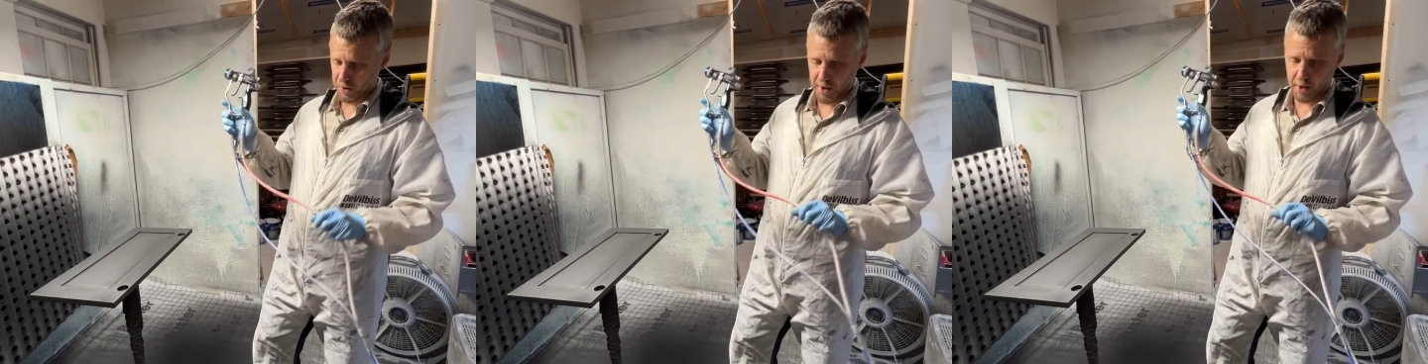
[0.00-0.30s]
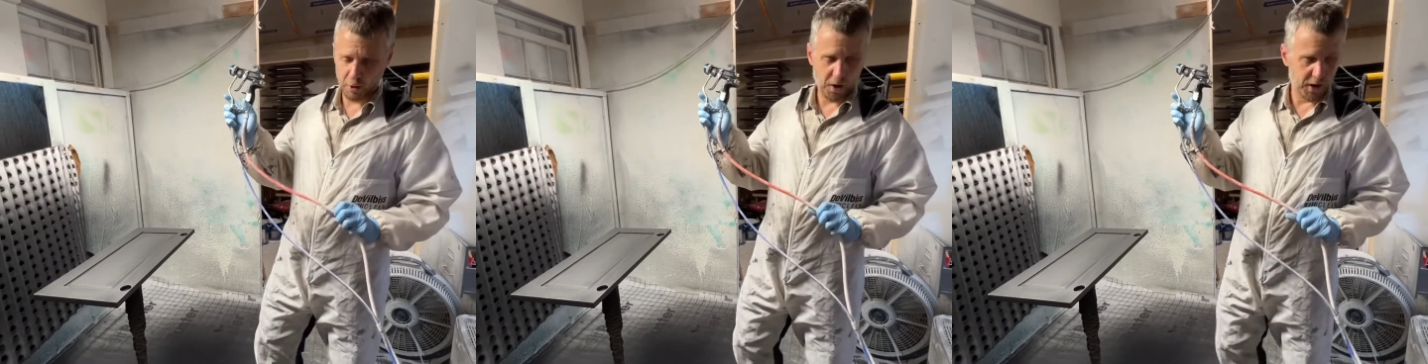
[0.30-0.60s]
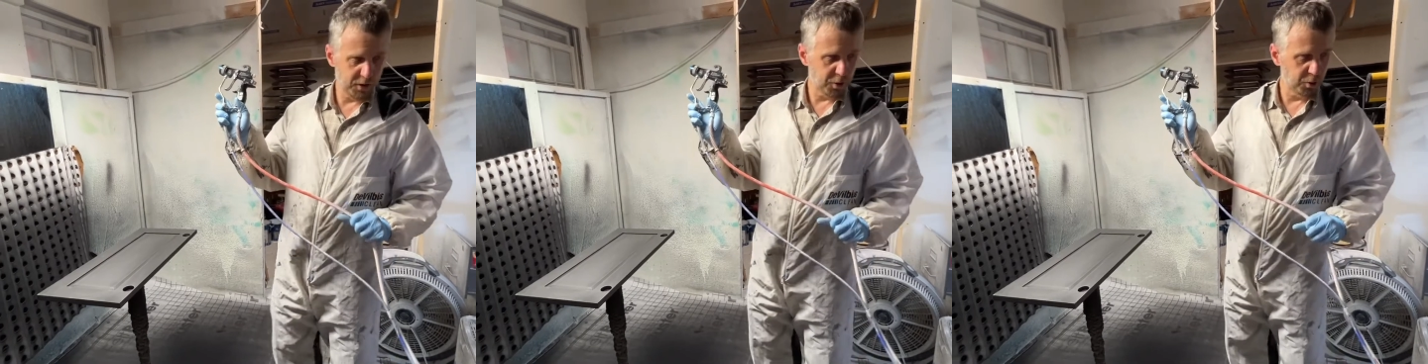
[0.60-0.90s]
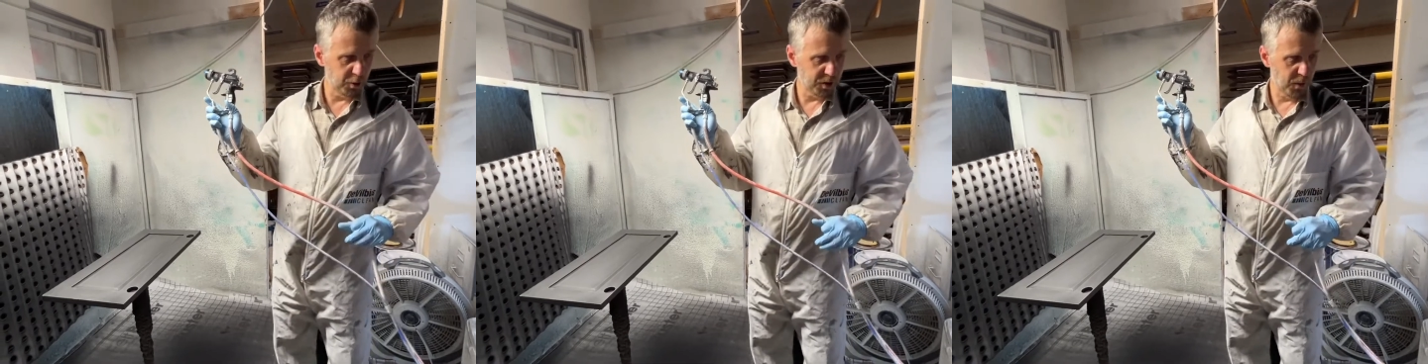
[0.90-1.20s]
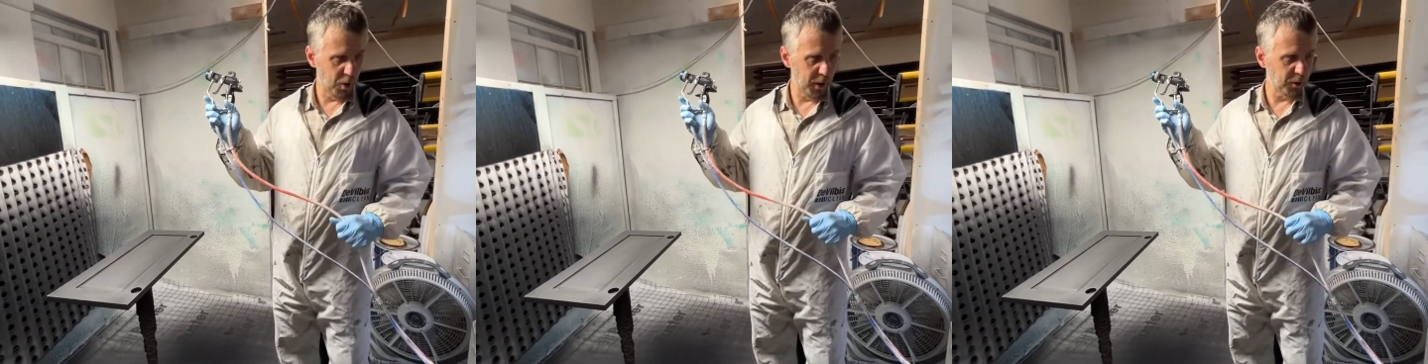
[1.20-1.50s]
air line to a
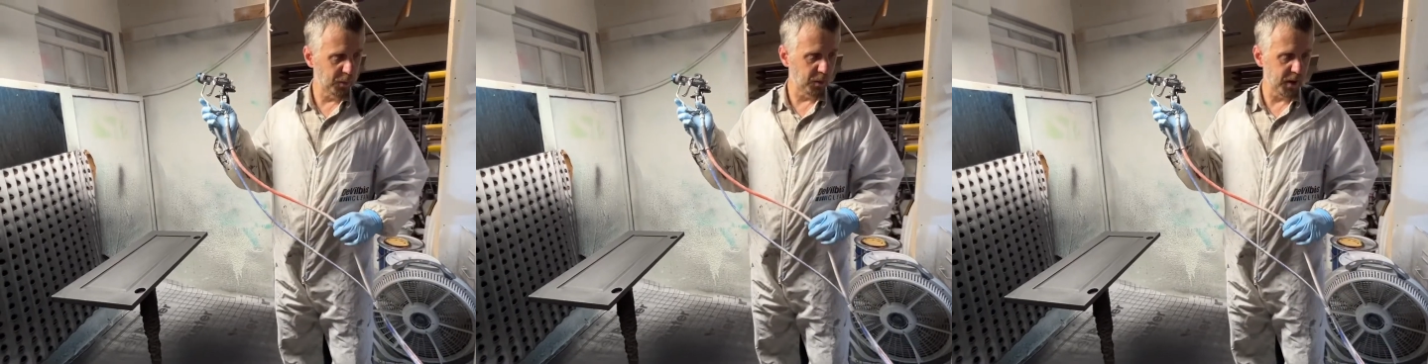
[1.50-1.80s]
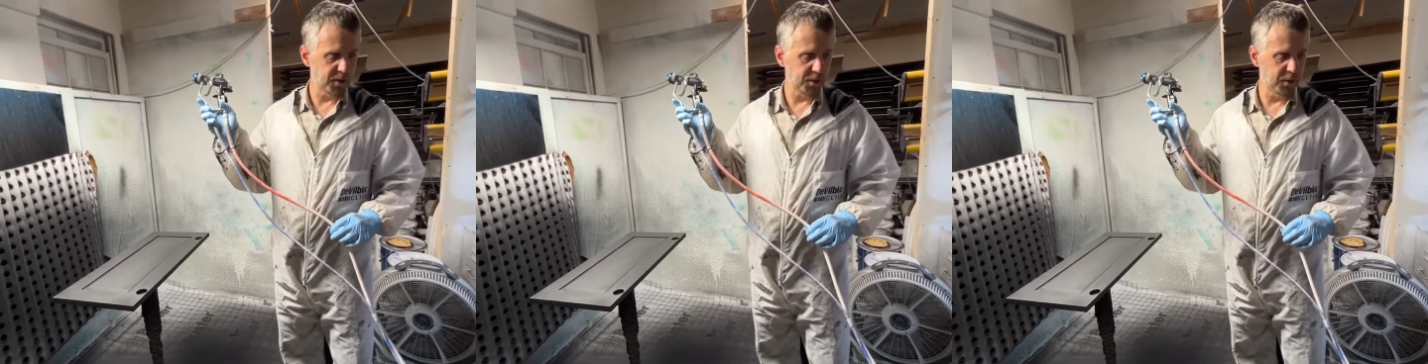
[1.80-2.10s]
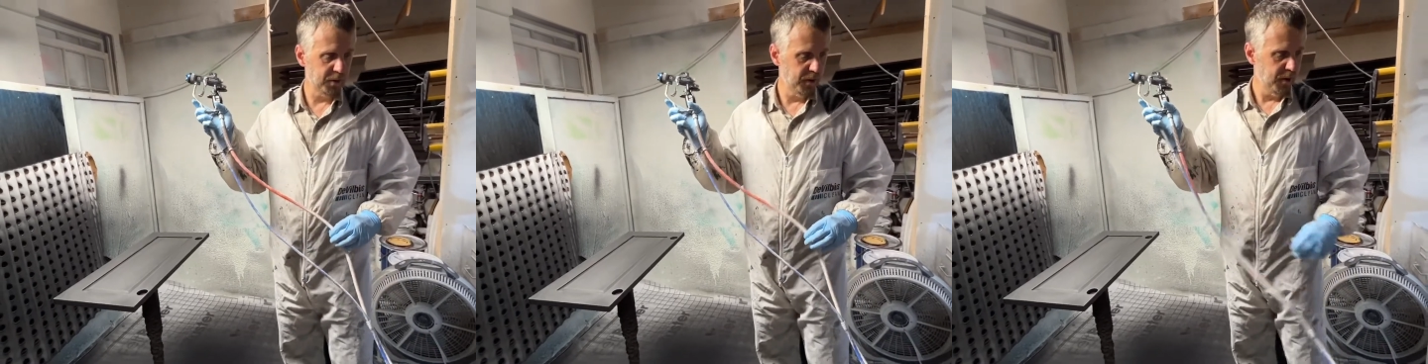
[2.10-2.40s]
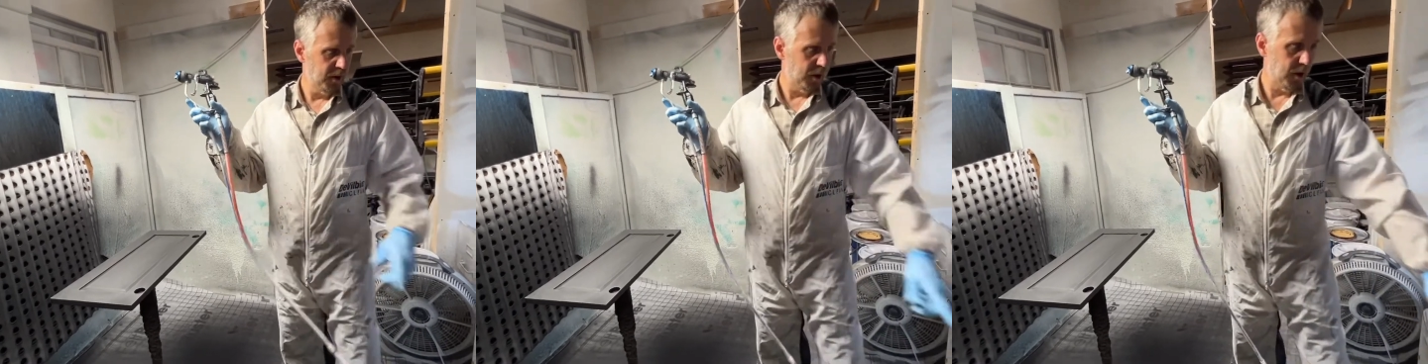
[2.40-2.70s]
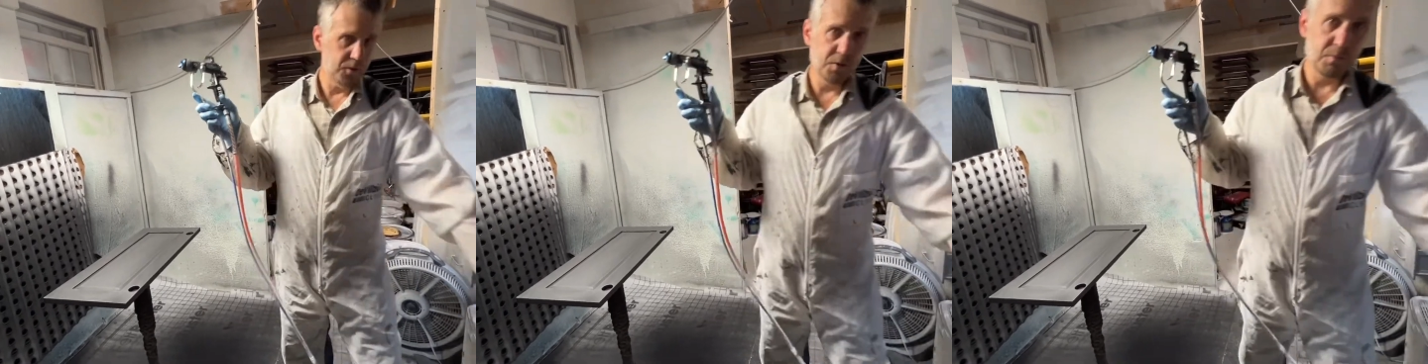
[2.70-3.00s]
small air compressor. I'll just